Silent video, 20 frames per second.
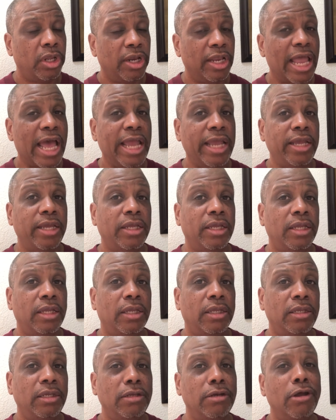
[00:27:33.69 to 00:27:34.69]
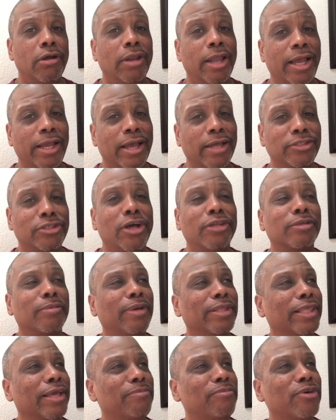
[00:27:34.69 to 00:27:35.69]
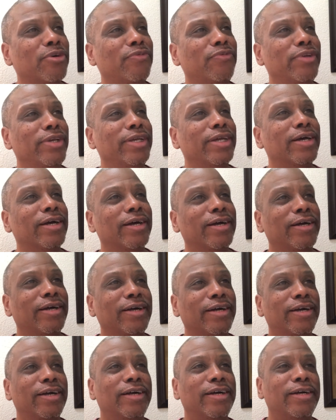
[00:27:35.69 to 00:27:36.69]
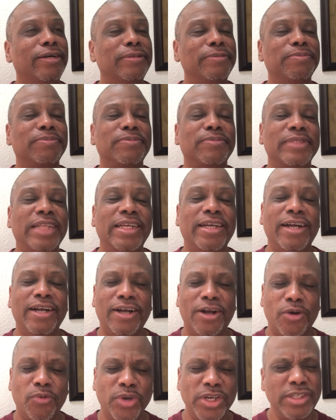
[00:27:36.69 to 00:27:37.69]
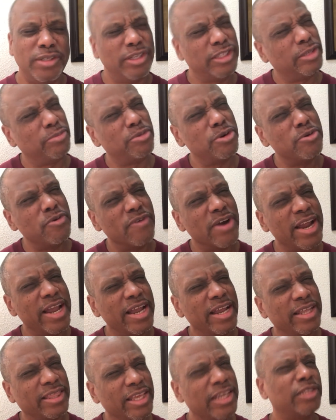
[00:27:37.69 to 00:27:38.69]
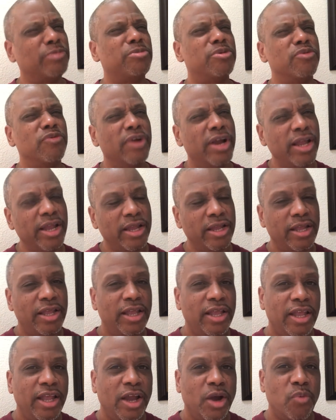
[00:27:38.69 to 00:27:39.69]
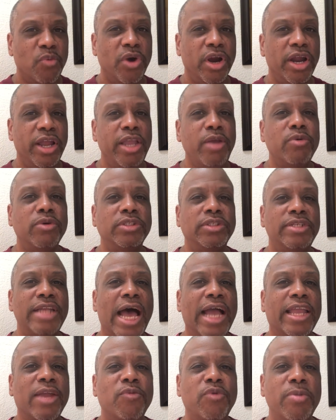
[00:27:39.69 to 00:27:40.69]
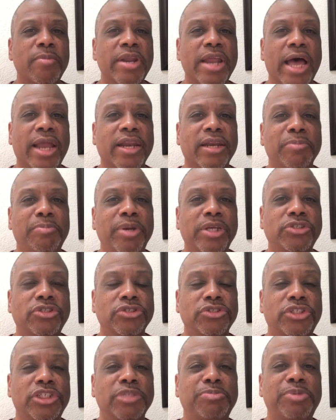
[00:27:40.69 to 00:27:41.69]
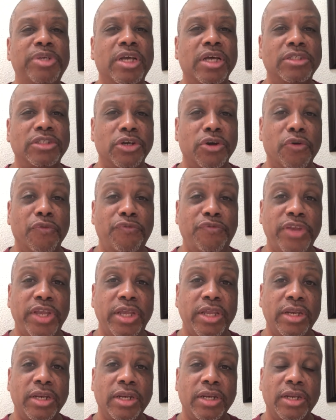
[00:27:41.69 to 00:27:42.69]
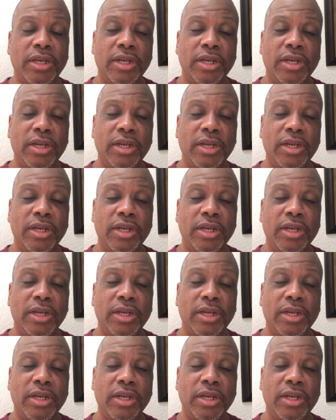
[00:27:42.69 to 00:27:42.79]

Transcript: Like, you know, like I talked about that movie, what is it Boomerang? I think it's Boomerang, where he was knocking women out of the picture just because of her feet.